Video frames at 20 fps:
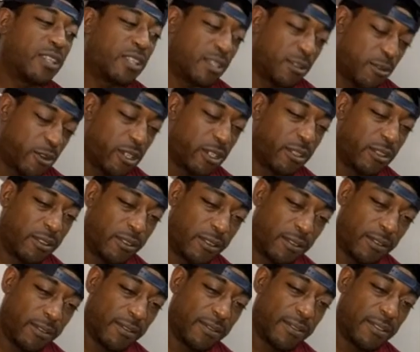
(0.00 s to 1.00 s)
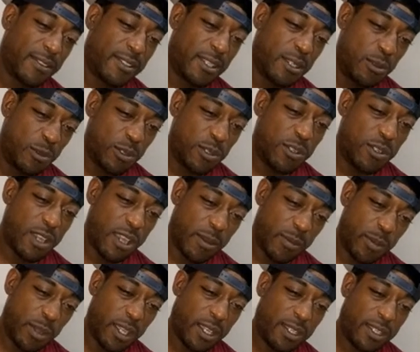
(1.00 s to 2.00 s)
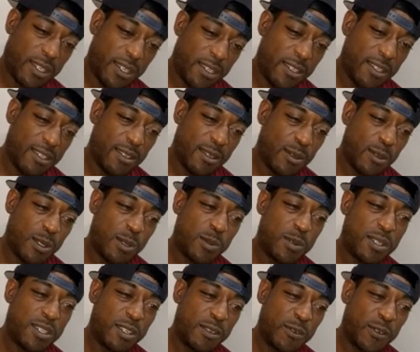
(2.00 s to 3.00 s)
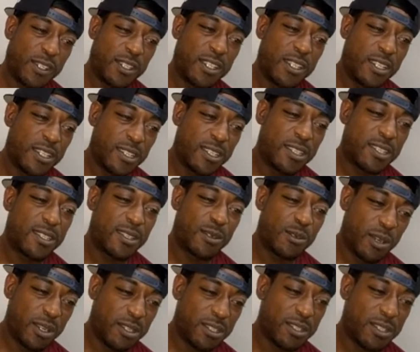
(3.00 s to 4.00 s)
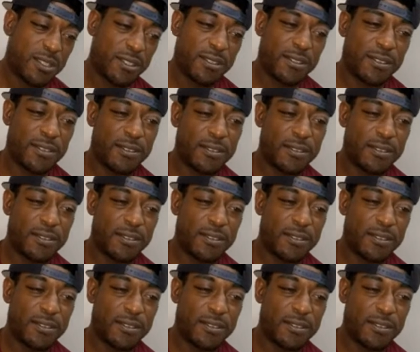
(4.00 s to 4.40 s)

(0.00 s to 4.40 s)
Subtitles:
thing, right? This is what you got to pay attention to specifically. This is a question.